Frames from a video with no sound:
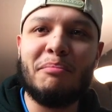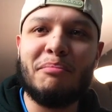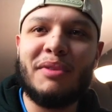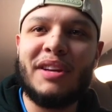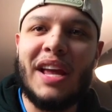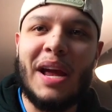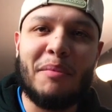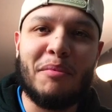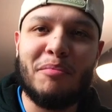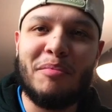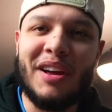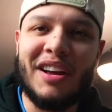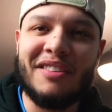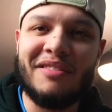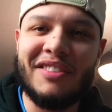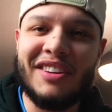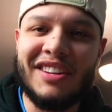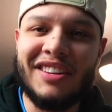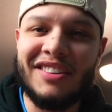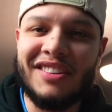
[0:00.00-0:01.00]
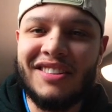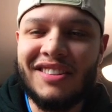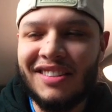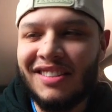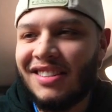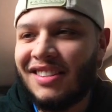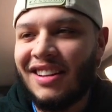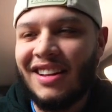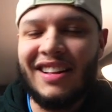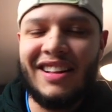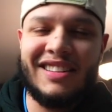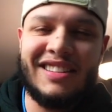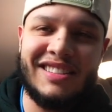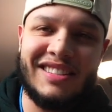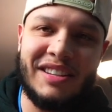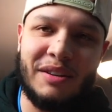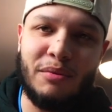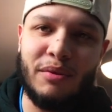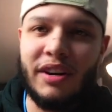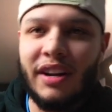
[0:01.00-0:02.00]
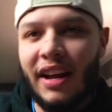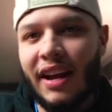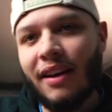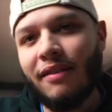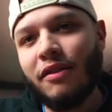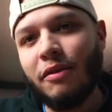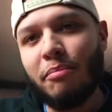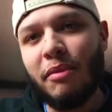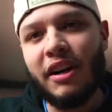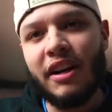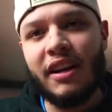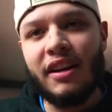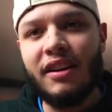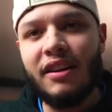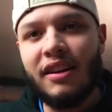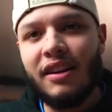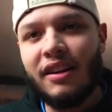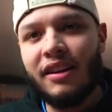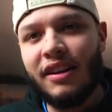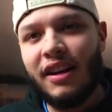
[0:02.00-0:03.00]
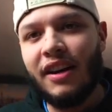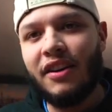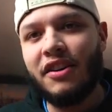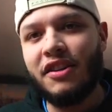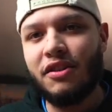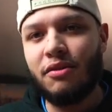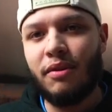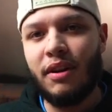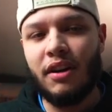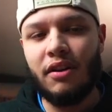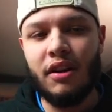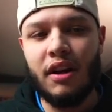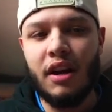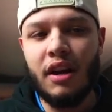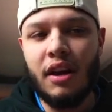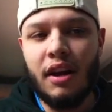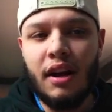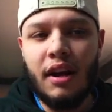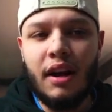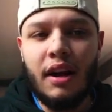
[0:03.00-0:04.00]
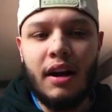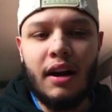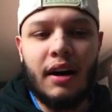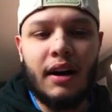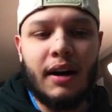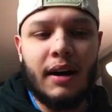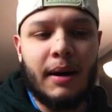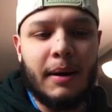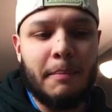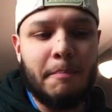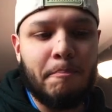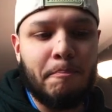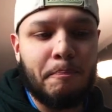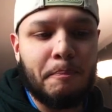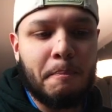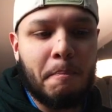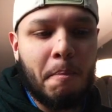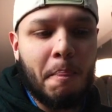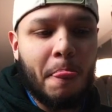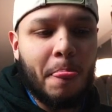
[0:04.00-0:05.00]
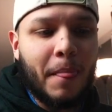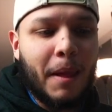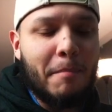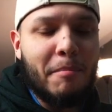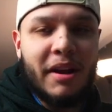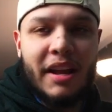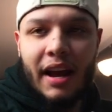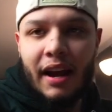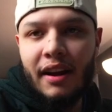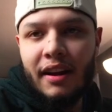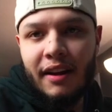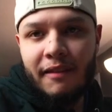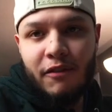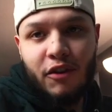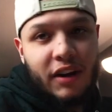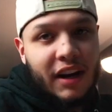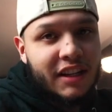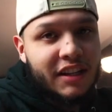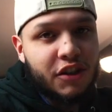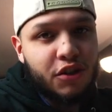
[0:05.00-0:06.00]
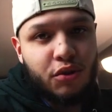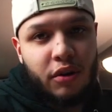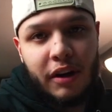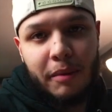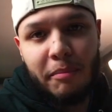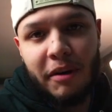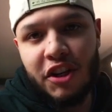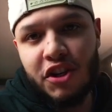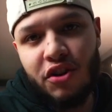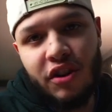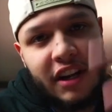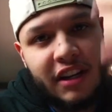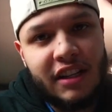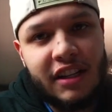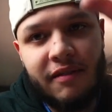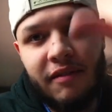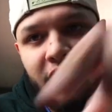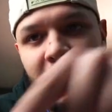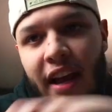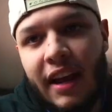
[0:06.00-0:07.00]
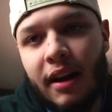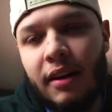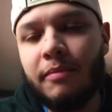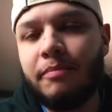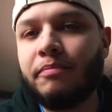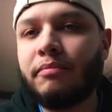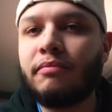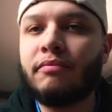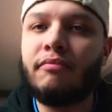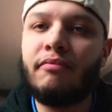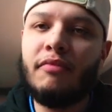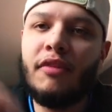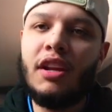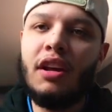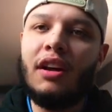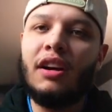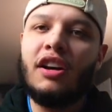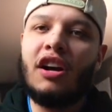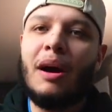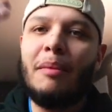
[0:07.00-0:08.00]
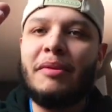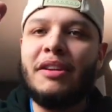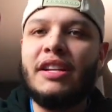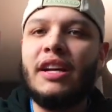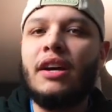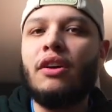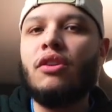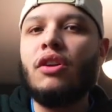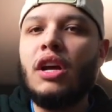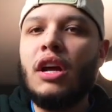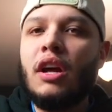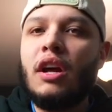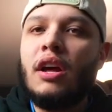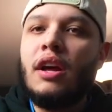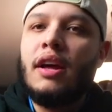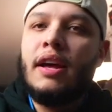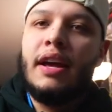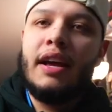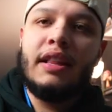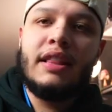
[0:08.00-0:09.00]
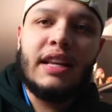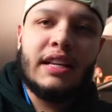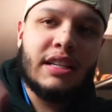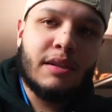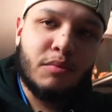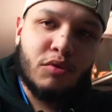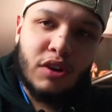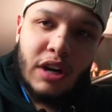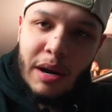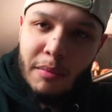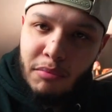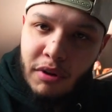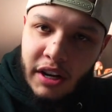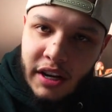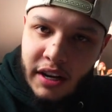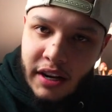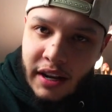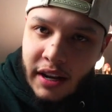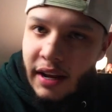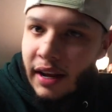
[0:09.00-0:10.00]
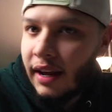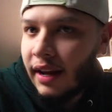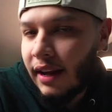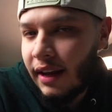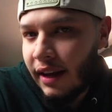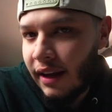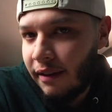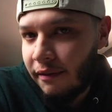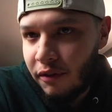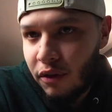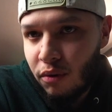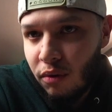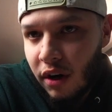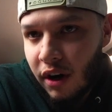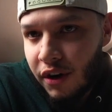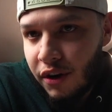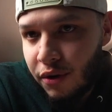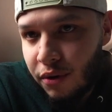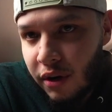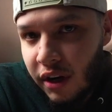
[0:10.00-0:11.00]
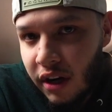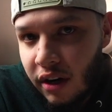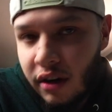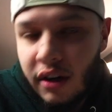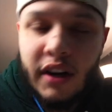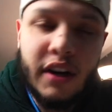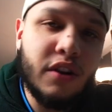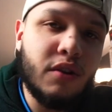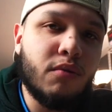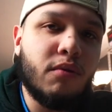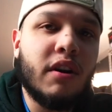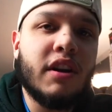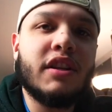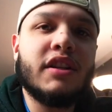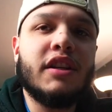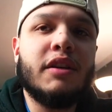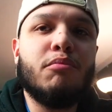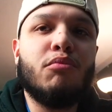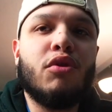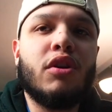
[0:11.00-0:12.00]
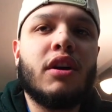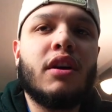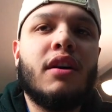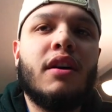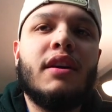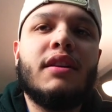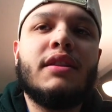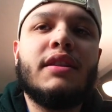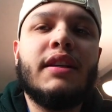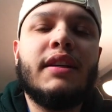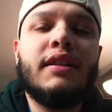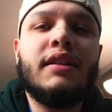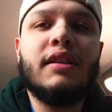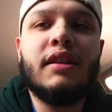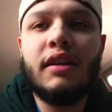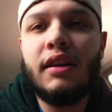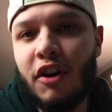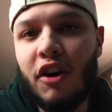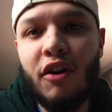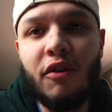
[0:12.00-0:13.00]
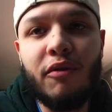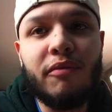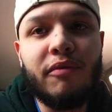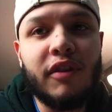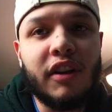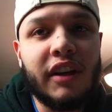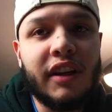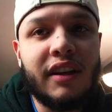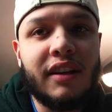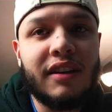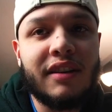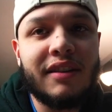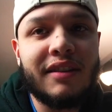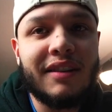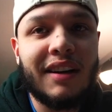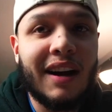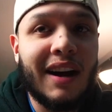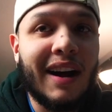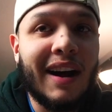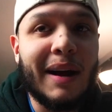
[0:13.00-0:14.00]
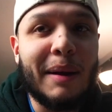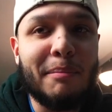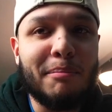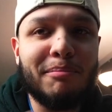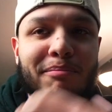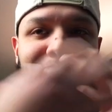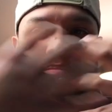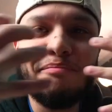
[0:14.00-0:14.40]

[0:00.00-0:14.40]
camera bag videos, just because I like to see what everybody carries around. But yeah, if you guys enjoyed, make sure you guys leave a like, comment down, hit that subscribe button if you are new here and you want to see more content. Hopefully I'm